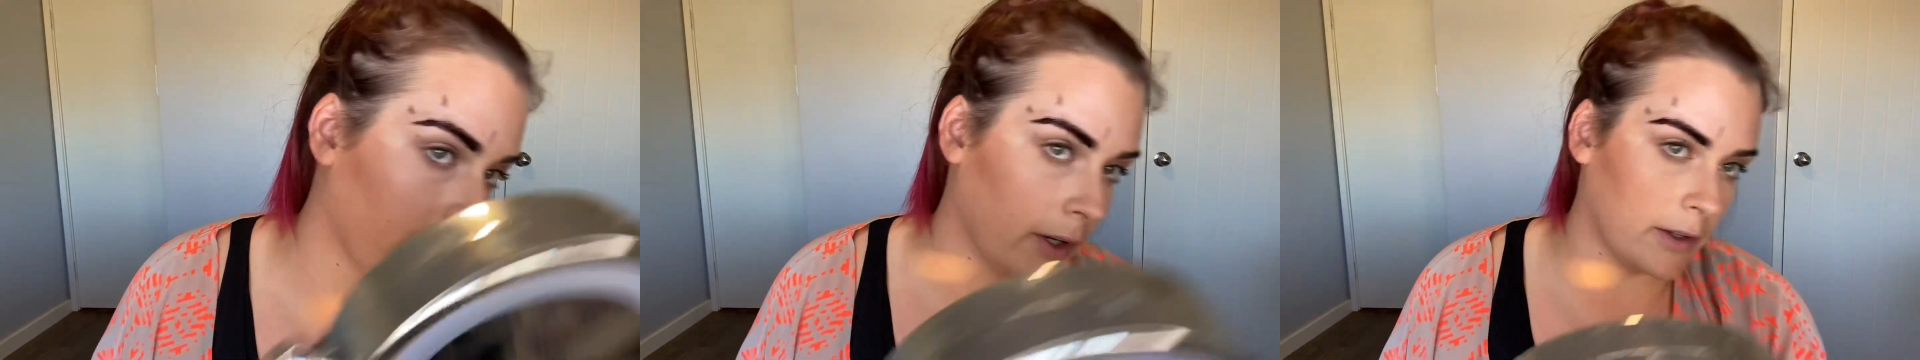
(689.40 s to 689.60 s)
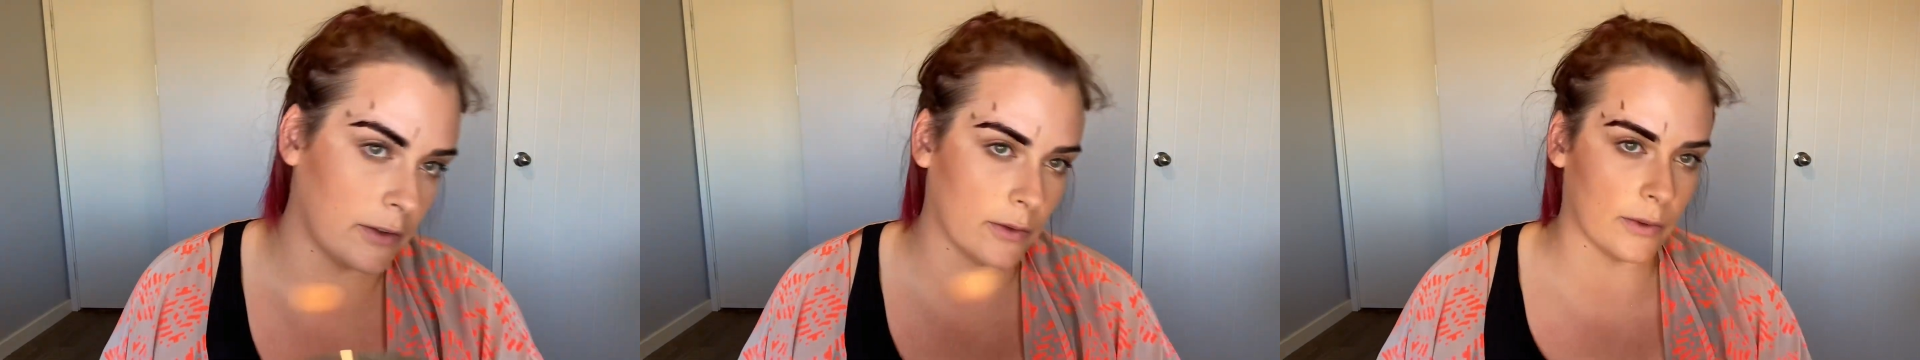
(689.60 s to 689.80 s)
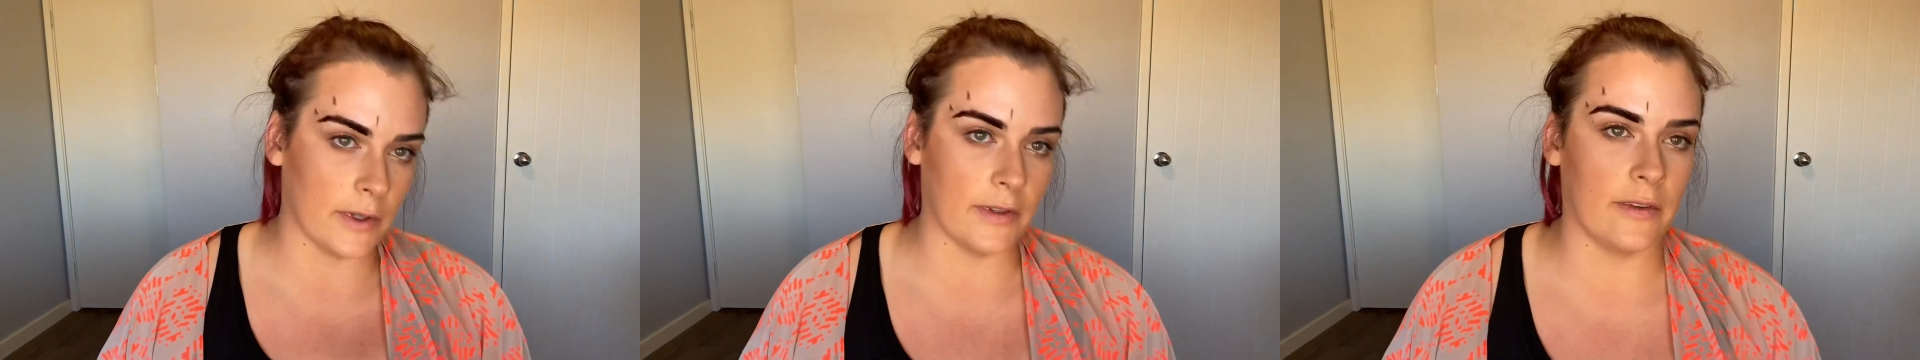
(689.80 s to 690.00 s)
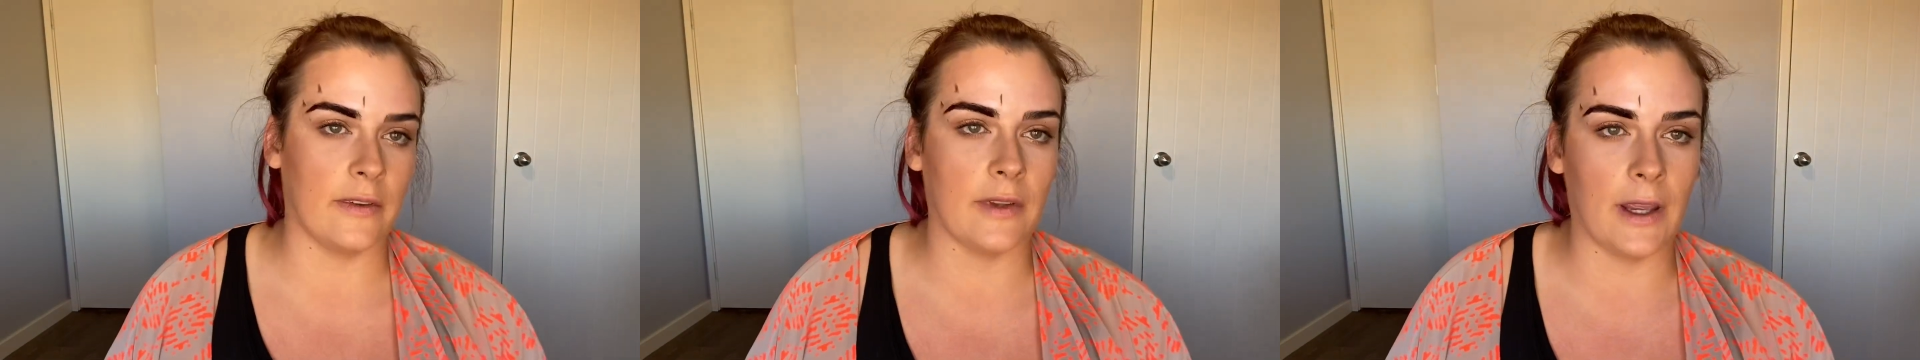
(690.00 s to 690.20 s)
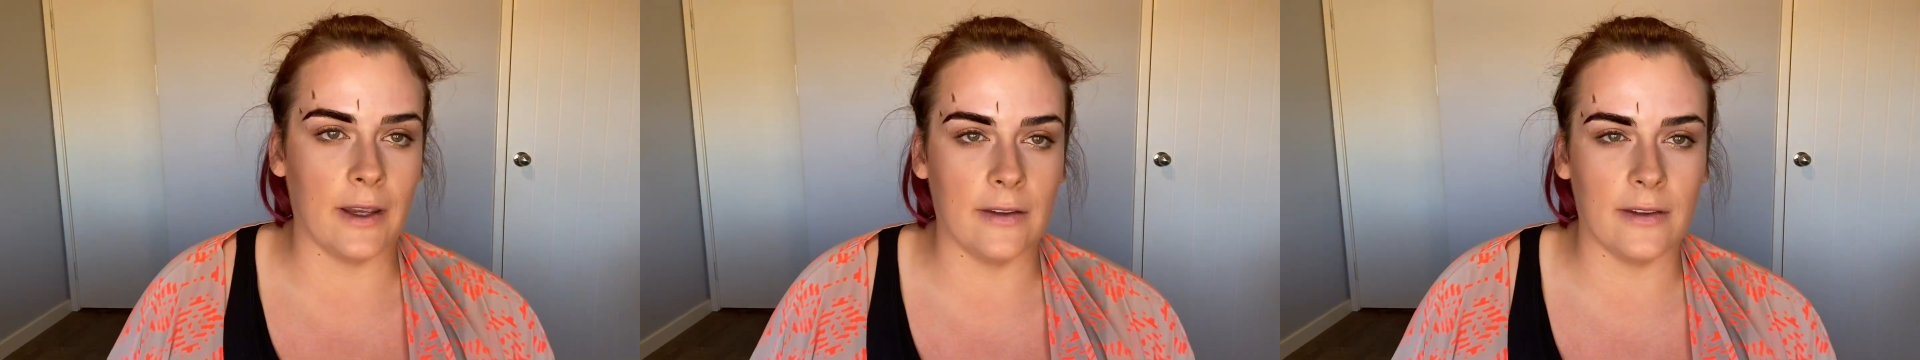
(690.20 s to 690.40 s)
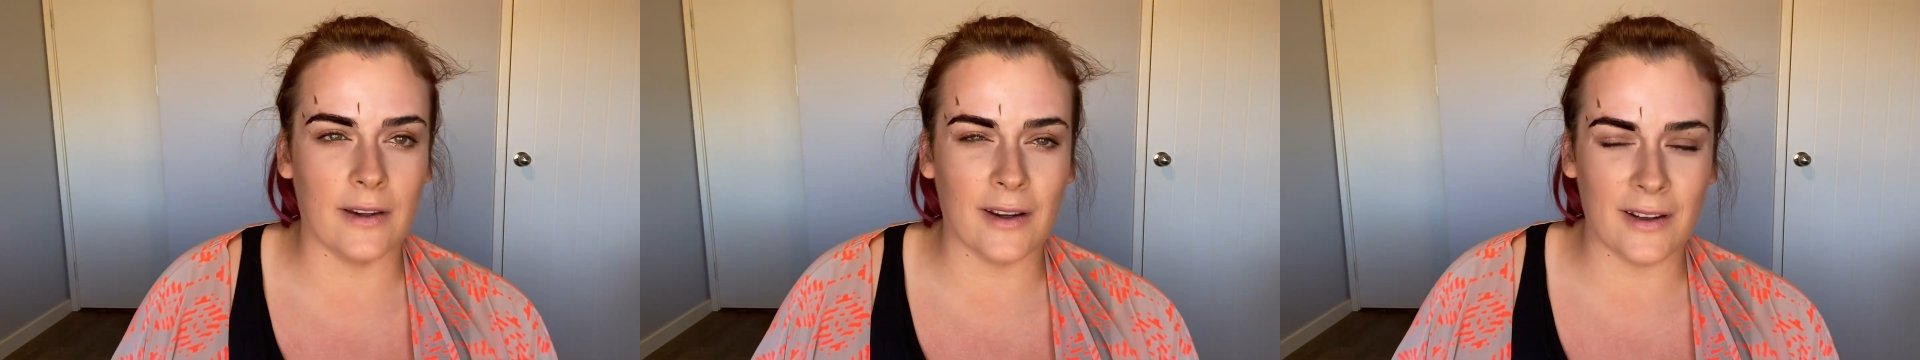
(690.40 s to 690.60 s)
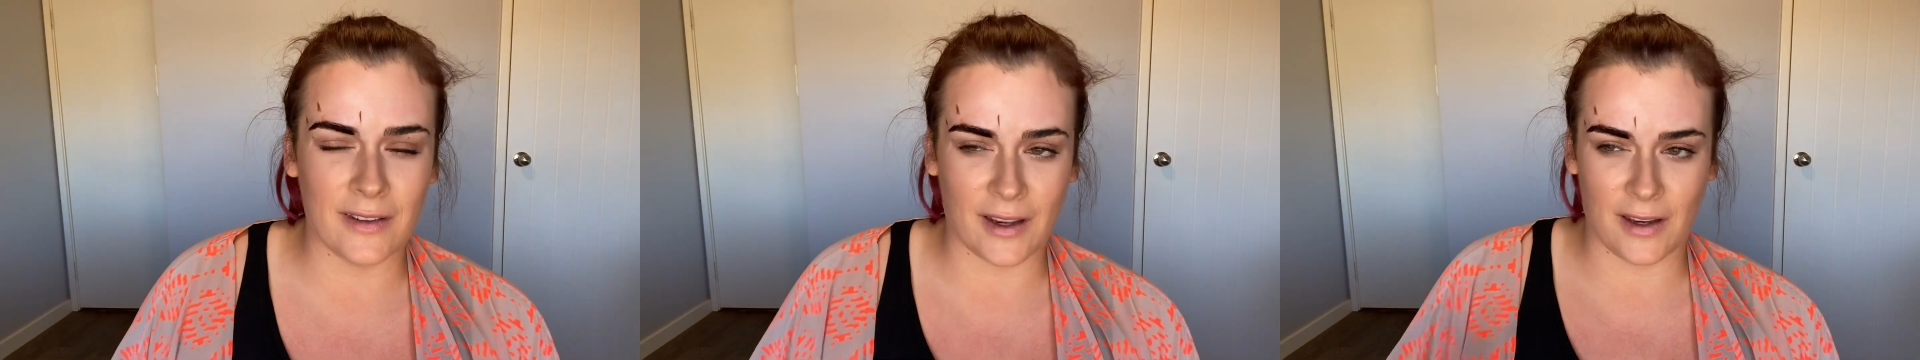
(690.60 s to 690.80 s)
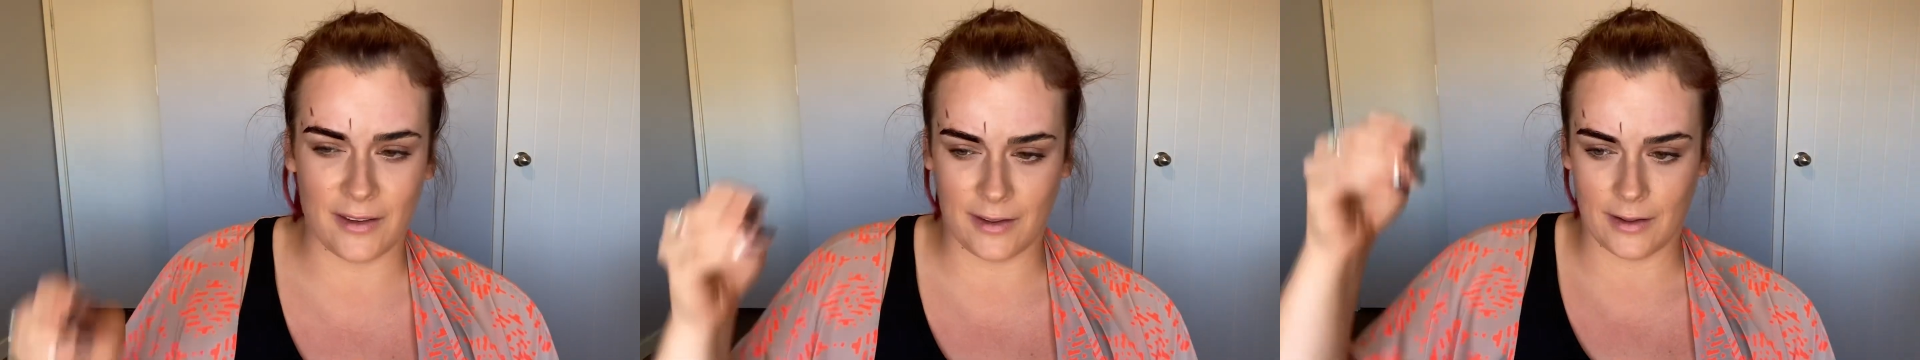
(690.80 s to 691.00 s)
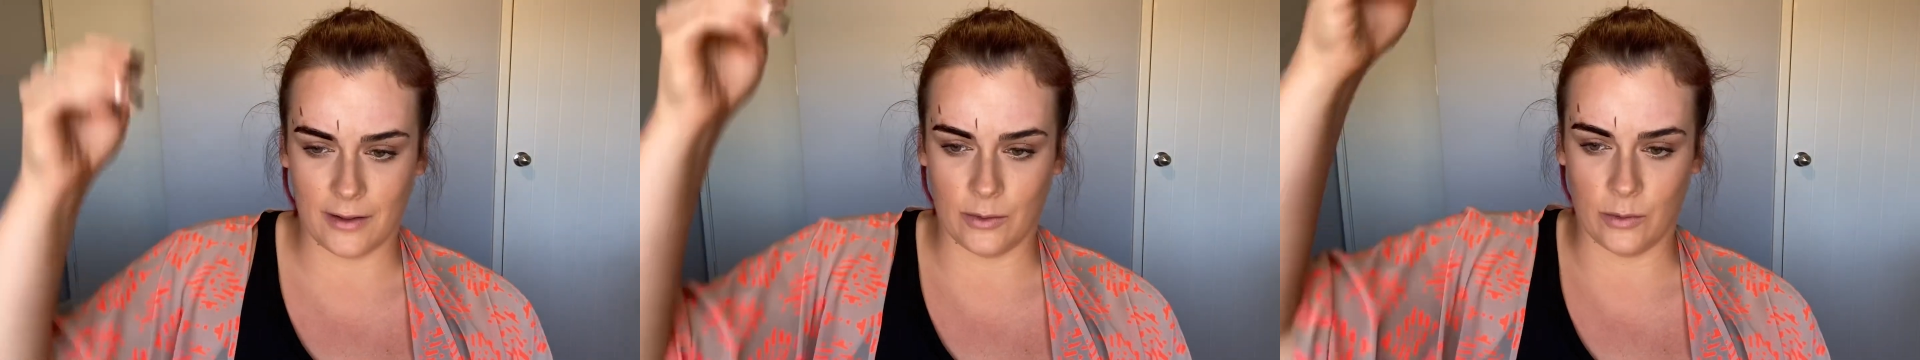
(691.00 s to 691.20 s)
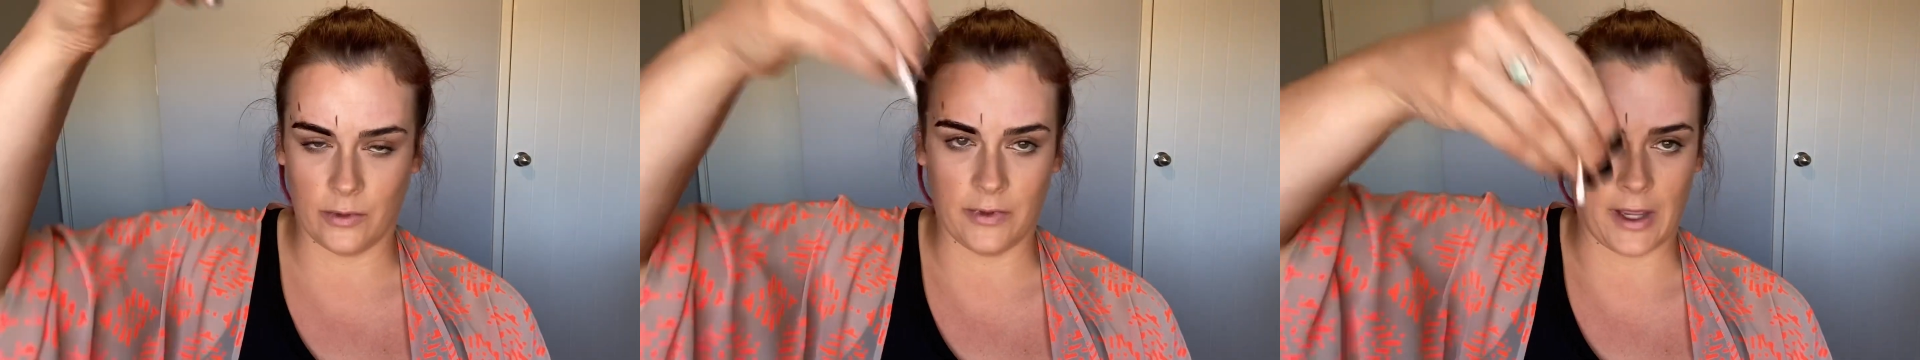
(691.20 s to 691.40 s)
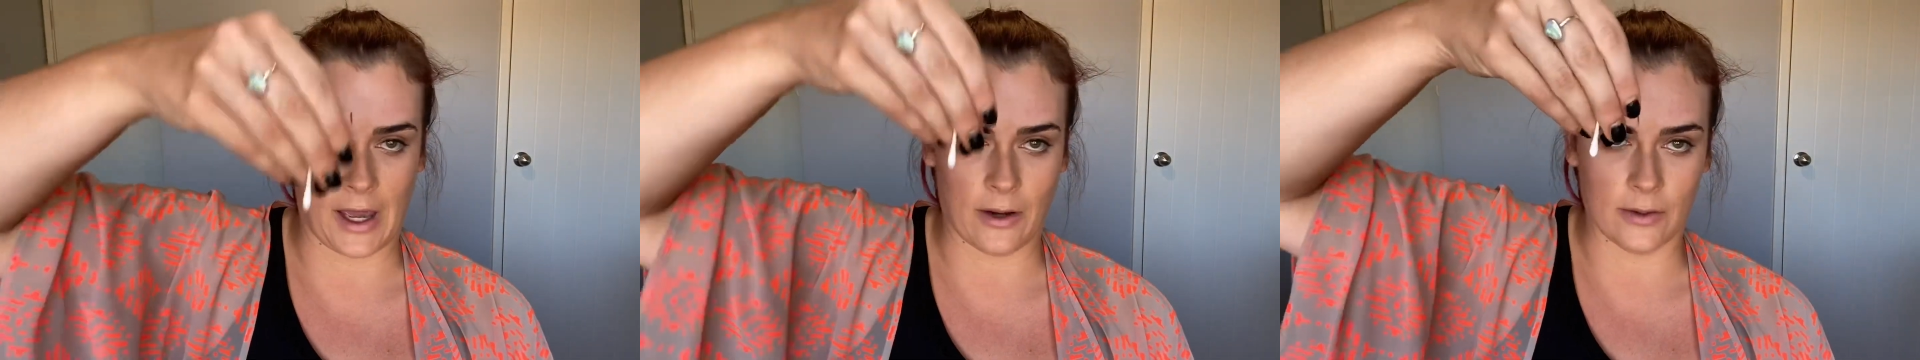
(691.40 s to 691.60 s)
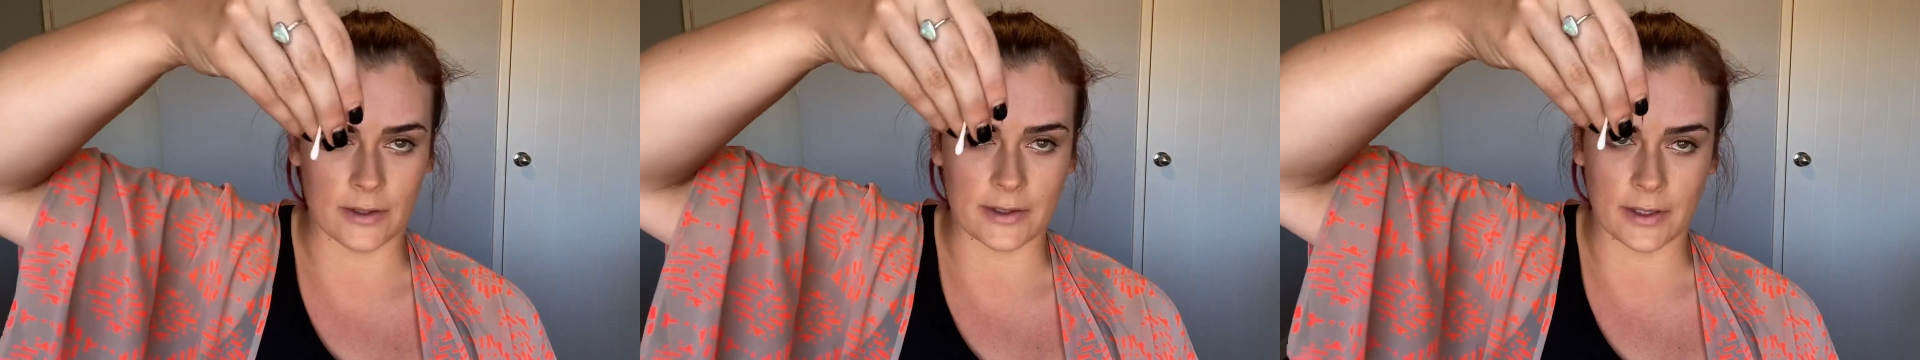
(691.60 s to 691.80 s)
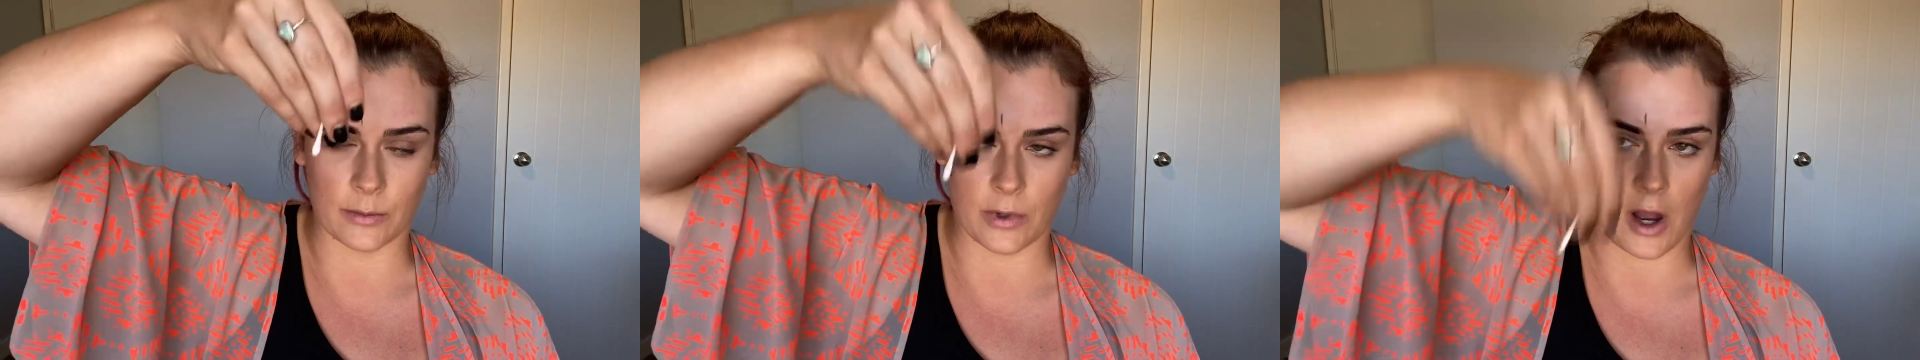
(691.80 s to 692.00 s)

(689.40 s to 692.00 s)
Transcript: it's always easier. It's easier to look down on someone.